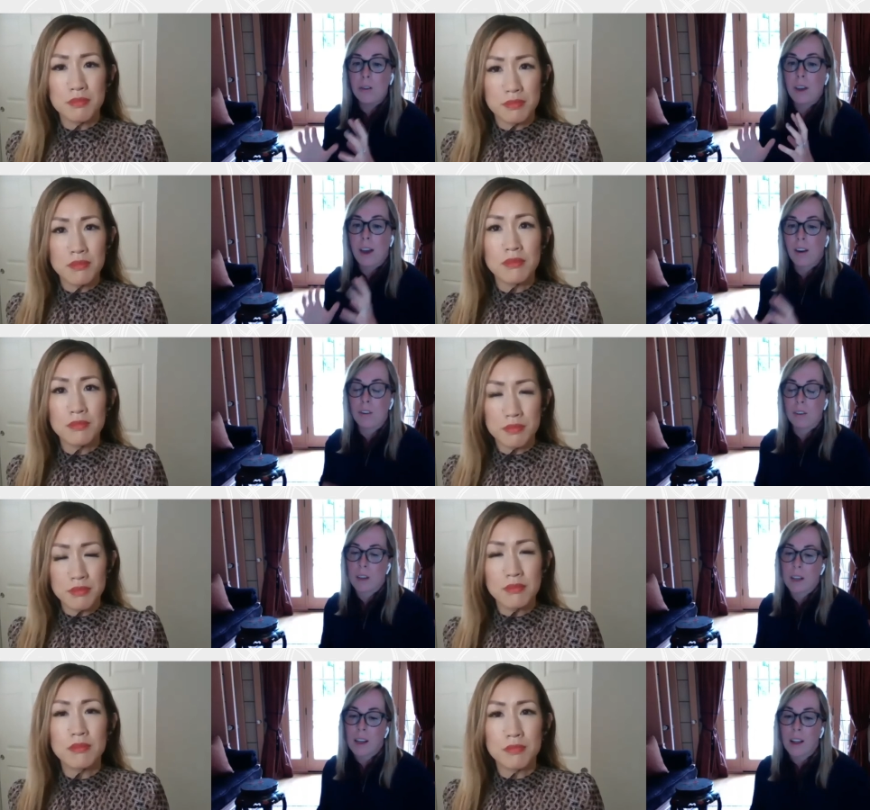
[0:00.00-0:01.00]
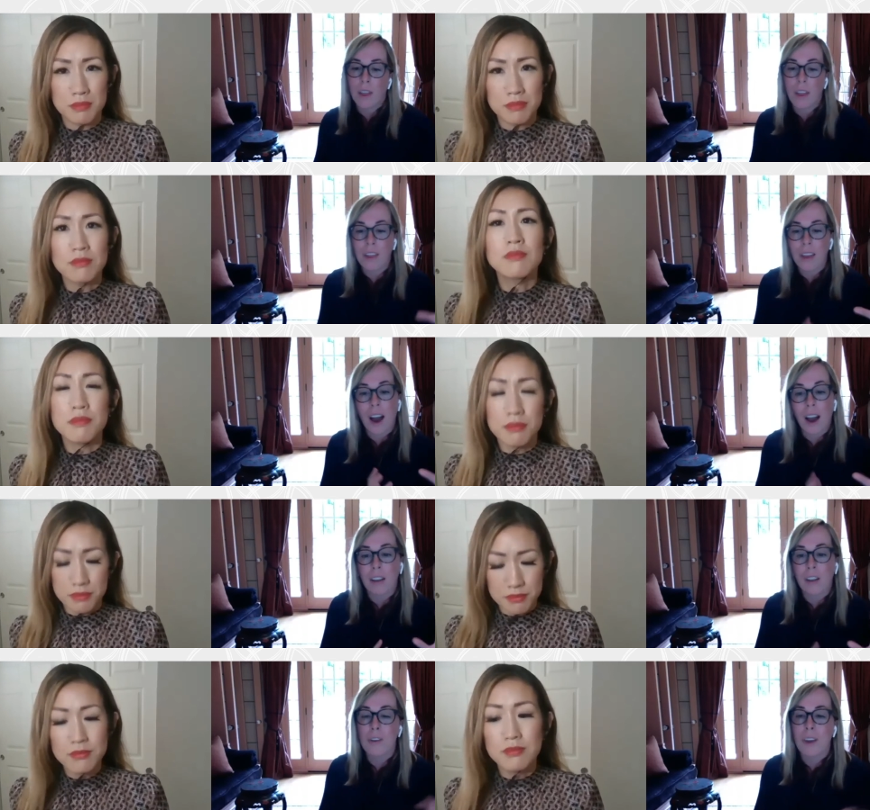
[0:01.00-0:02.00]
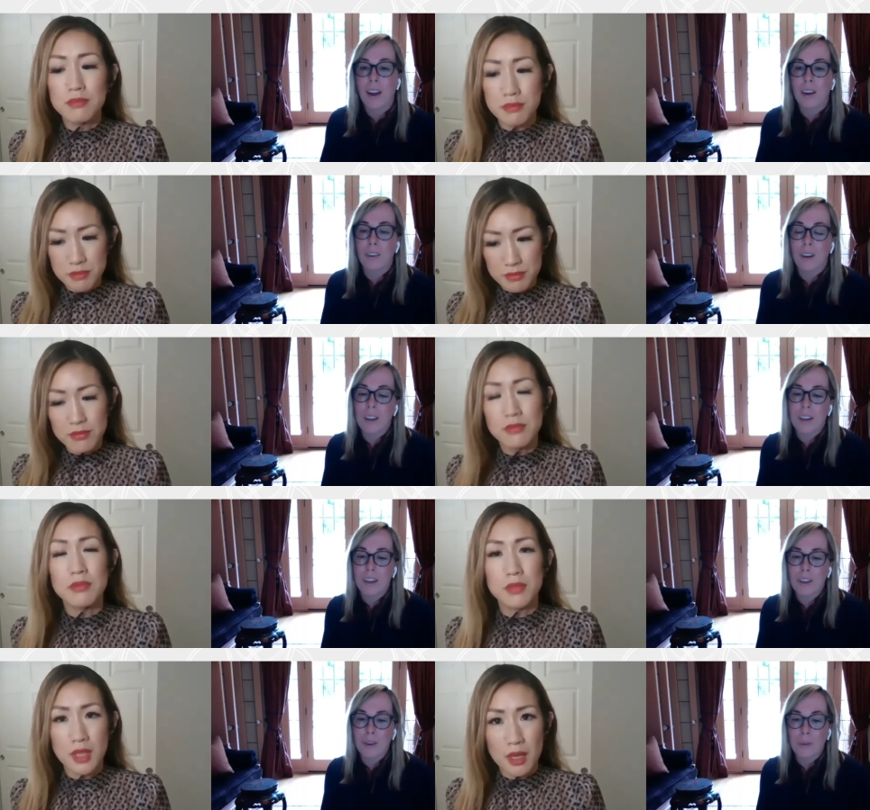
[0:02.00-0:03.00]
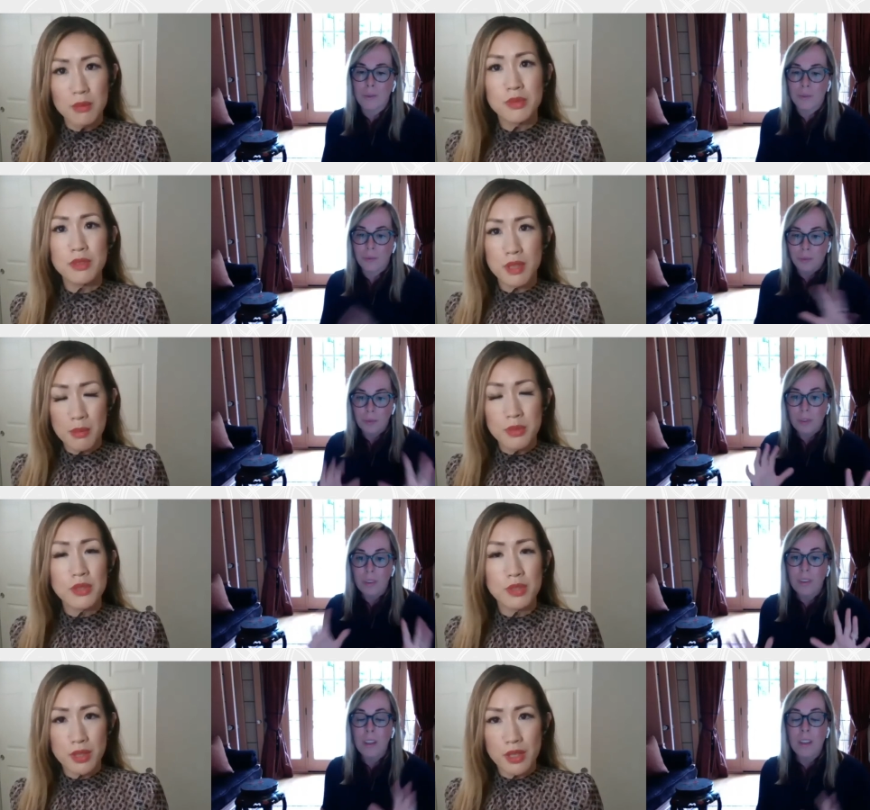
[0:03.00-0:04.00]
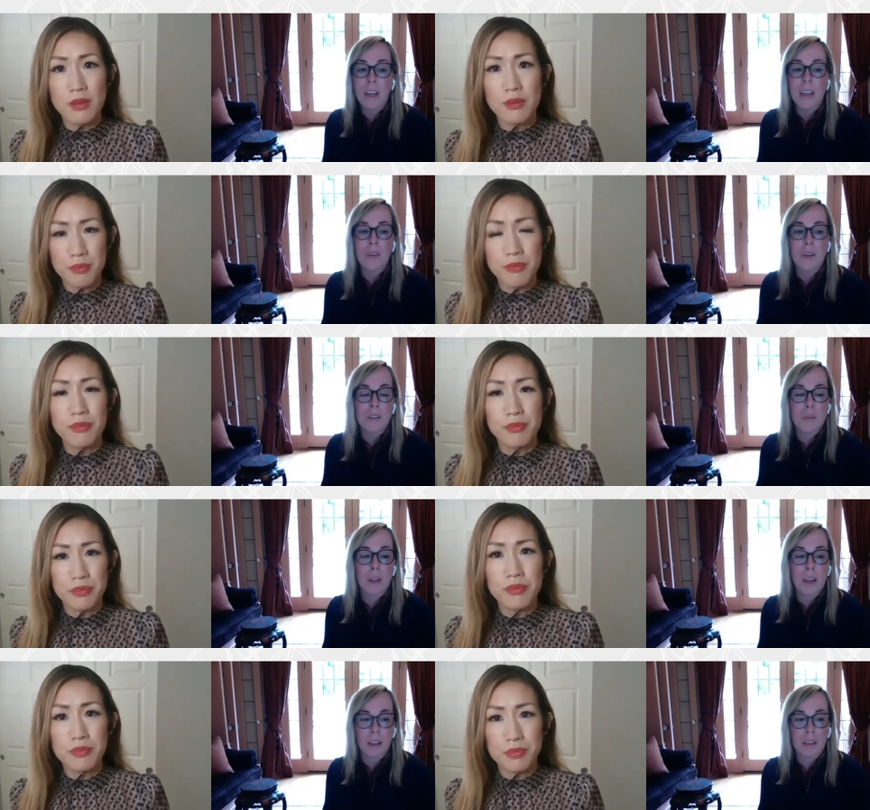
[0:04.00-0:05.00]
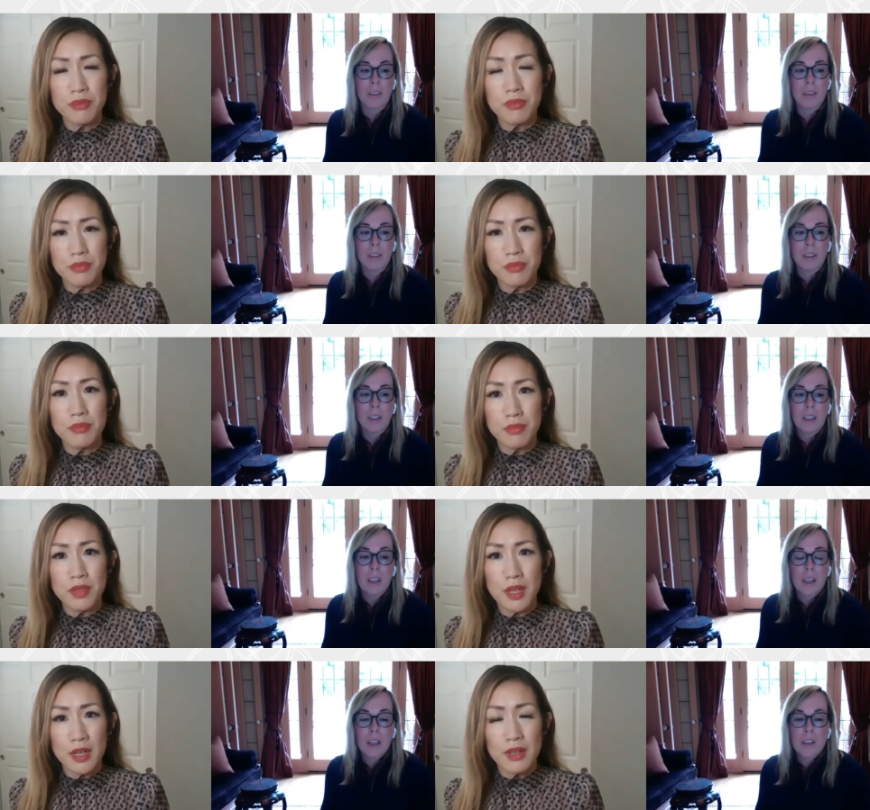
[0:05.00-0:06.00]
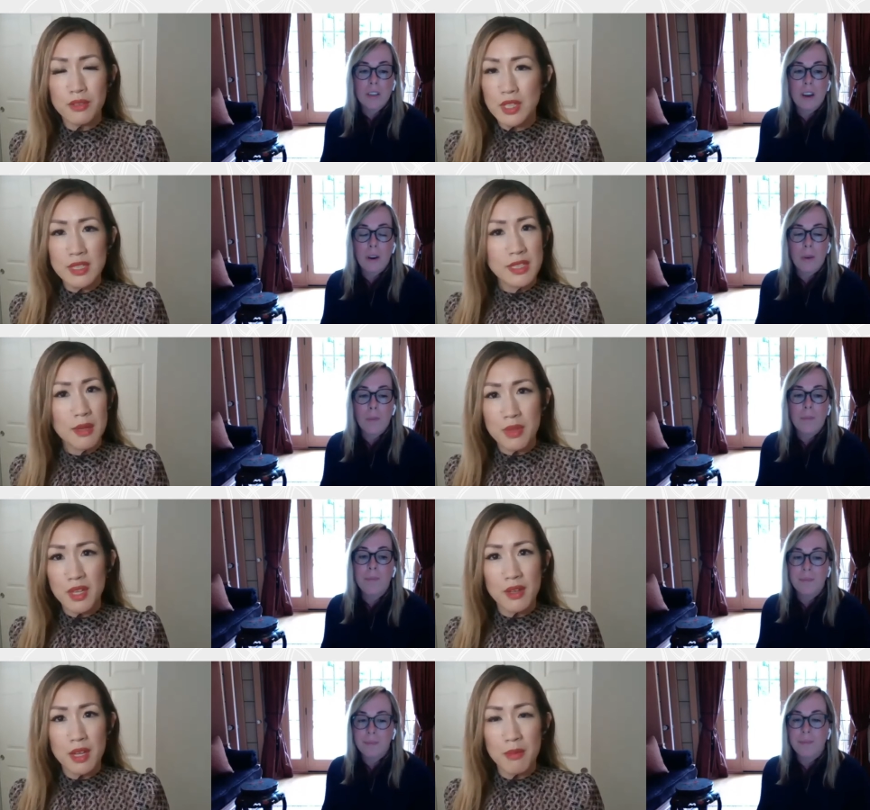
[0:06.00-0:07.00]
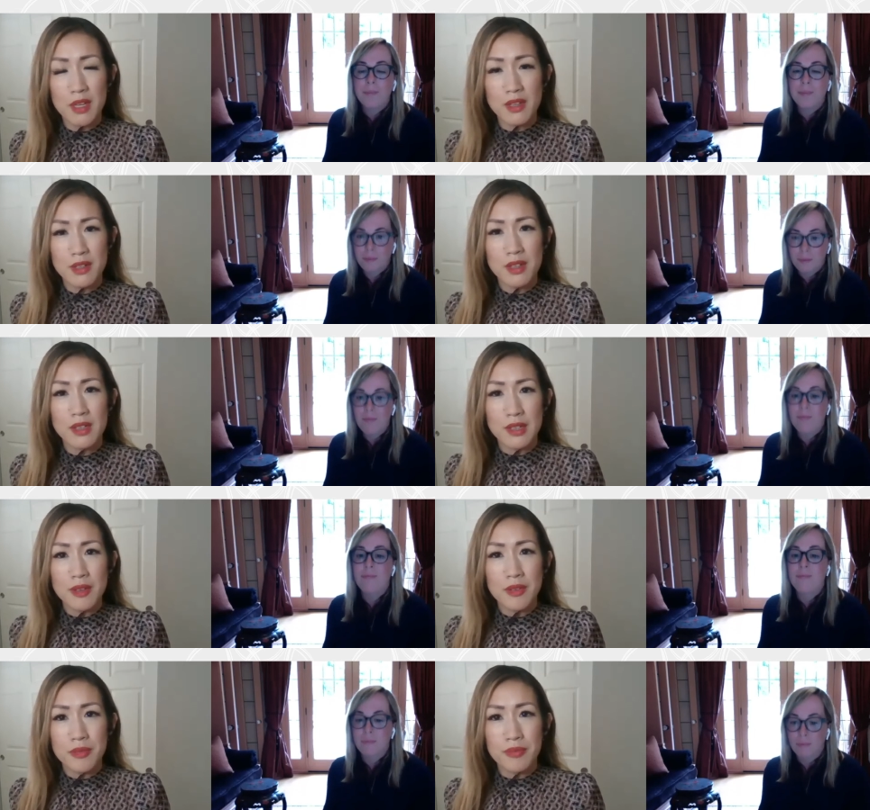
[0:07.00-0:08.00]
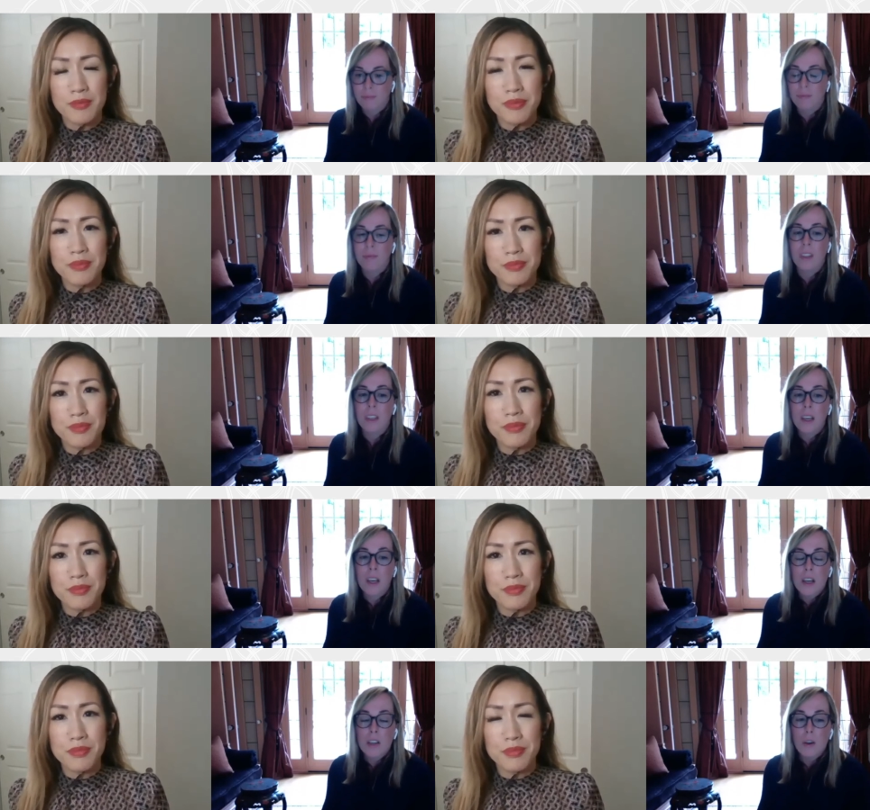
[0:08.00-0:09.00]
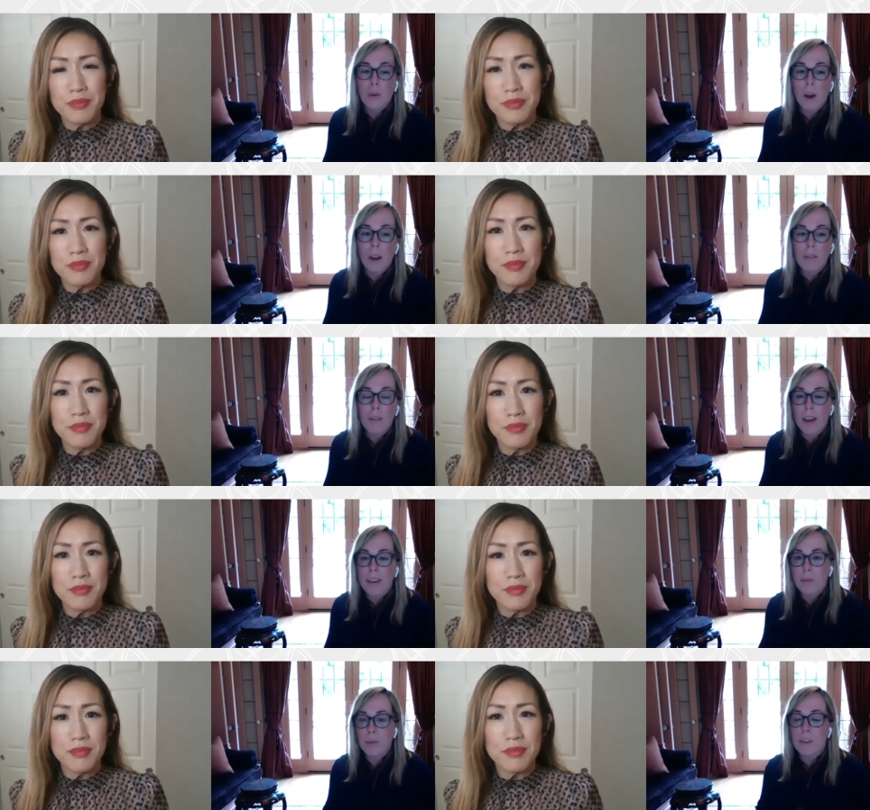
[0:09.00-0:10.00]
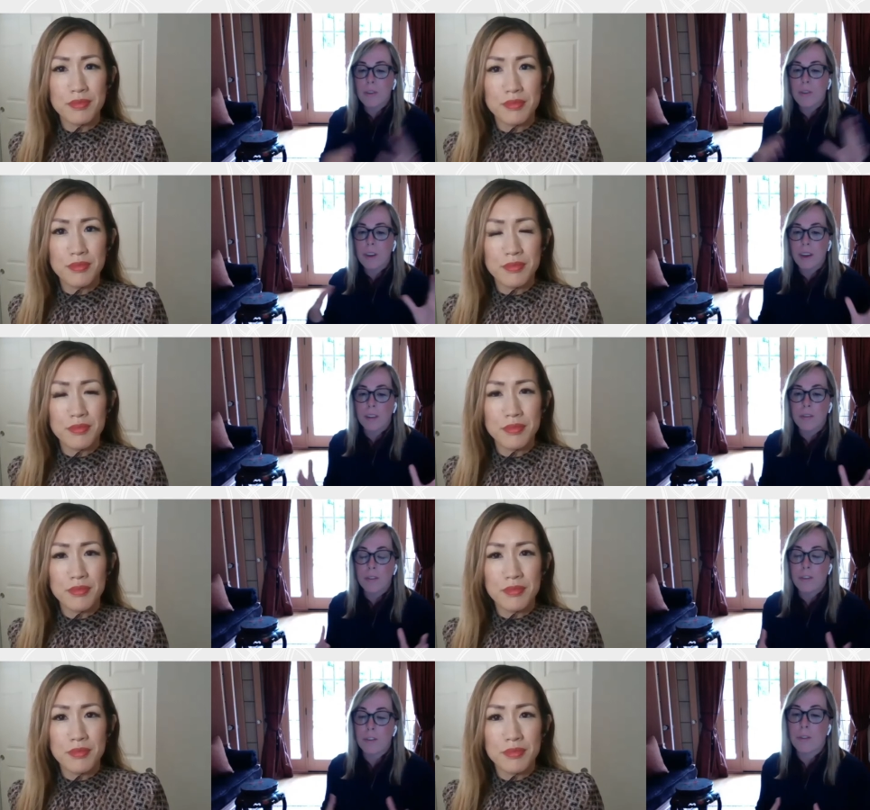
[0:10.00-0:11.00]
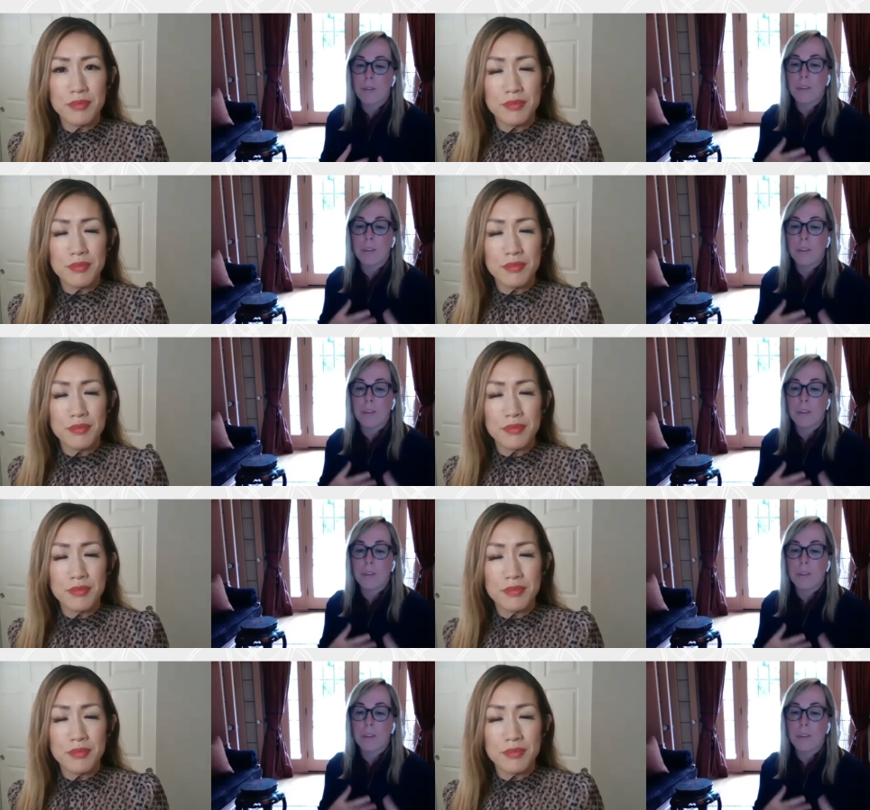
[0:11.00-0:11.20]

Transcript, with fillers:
Speaker 1: category than the IQ category that you absolutely that you explained.
Speaker 2: Yeah, i so, the same thing, Amy.
Speaker 1: Mm-hmm. So, what advice would you give to